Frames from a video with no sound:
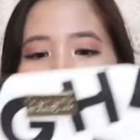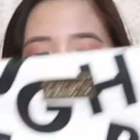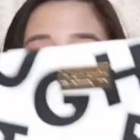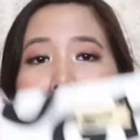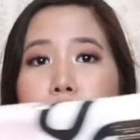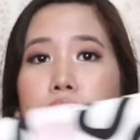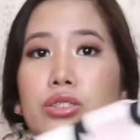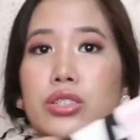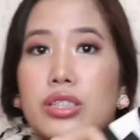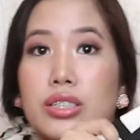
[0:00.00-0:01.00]
sakto lang
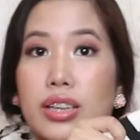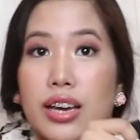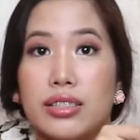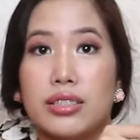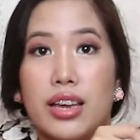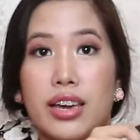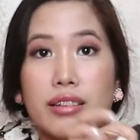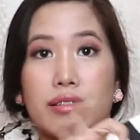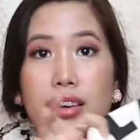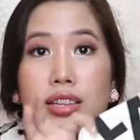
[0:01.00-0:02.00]
siya sa size. Like,
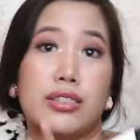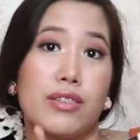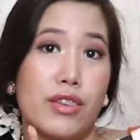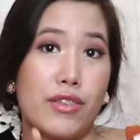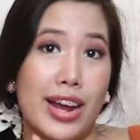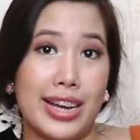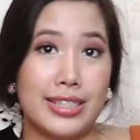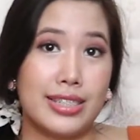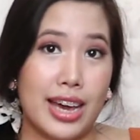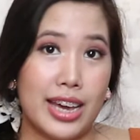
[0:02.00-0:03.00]
it's the right
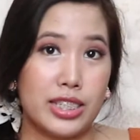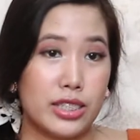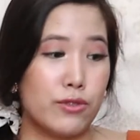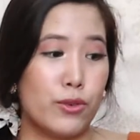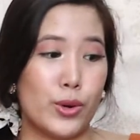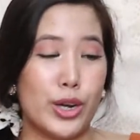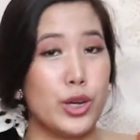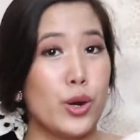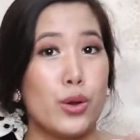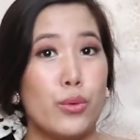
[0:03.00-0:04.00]
size for
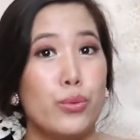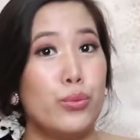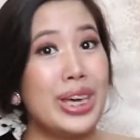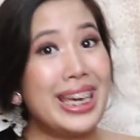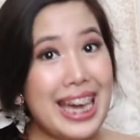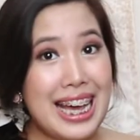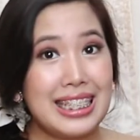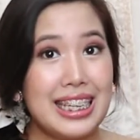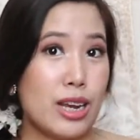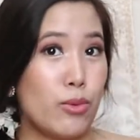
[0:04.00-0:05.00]
your weekend
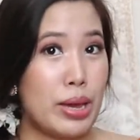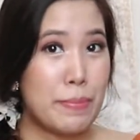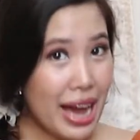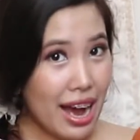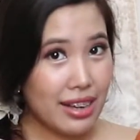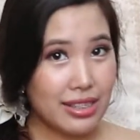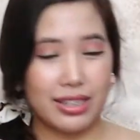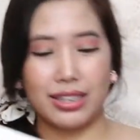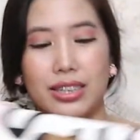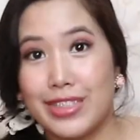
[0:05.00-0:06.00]
getaway bag.
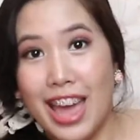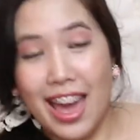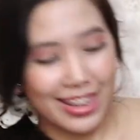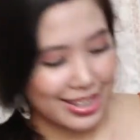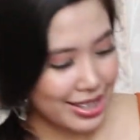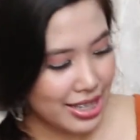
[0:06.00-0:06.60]
Next,